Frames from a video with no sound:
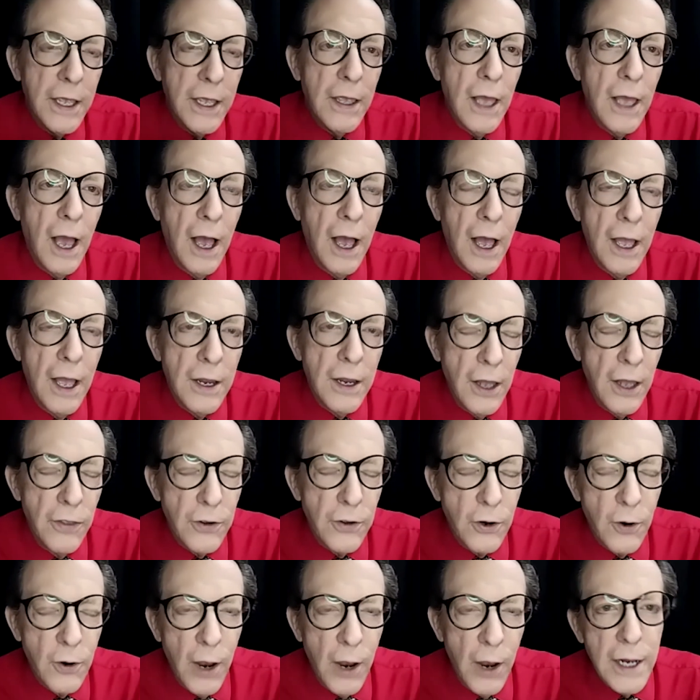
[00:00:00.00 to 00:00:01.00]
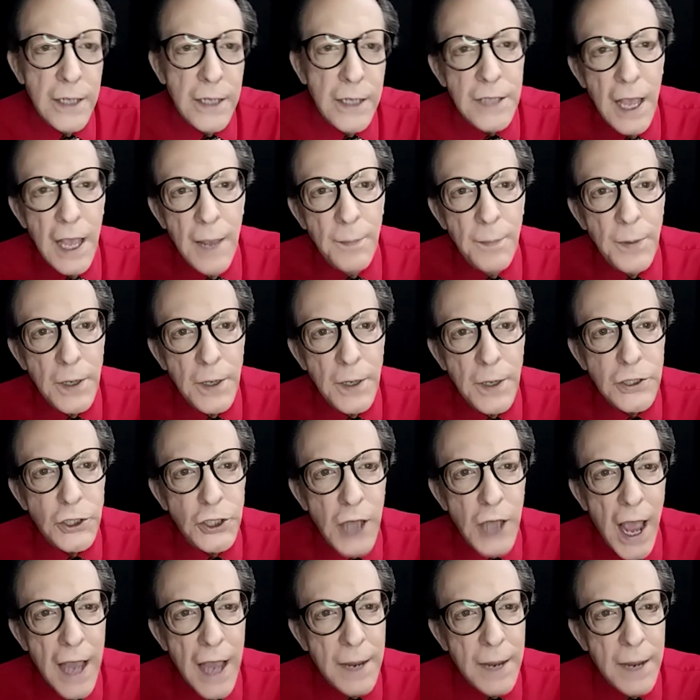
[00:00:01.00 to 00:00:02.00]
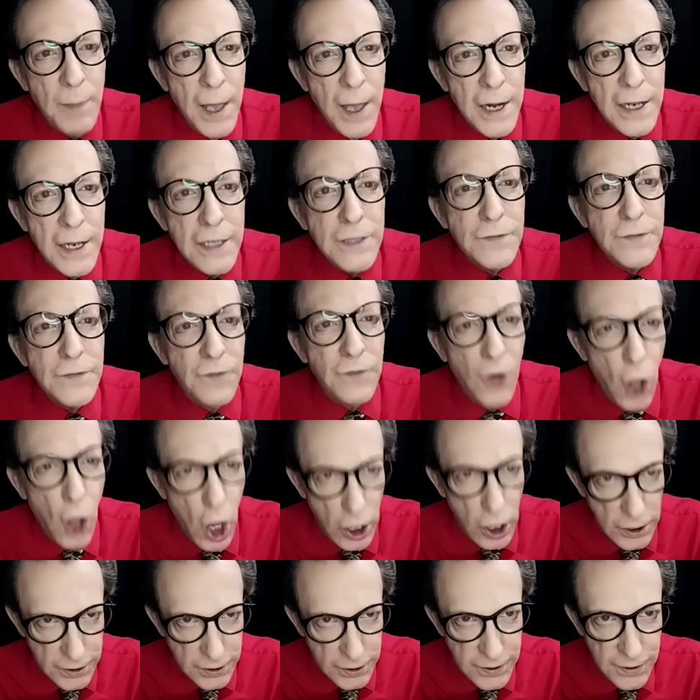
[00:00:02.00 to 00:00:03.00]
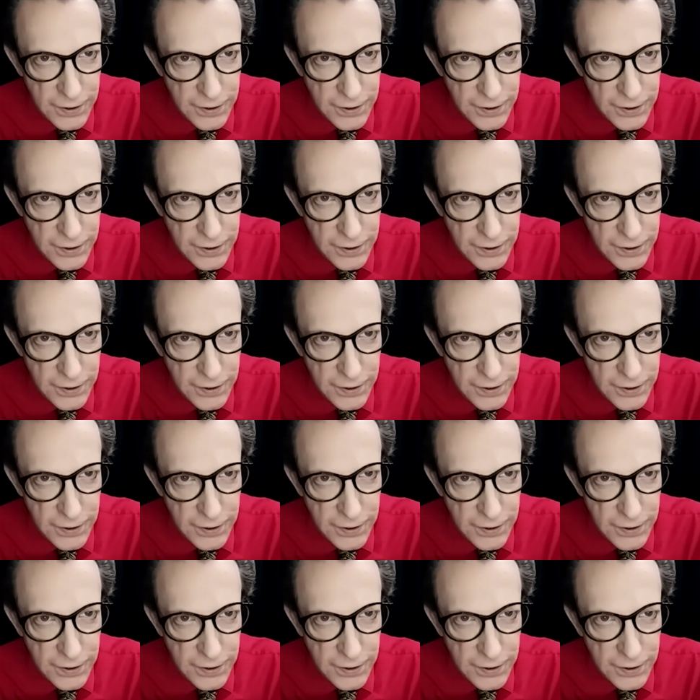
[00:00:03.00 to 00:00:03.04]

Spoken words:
Another great example is Jack Benny's Vault.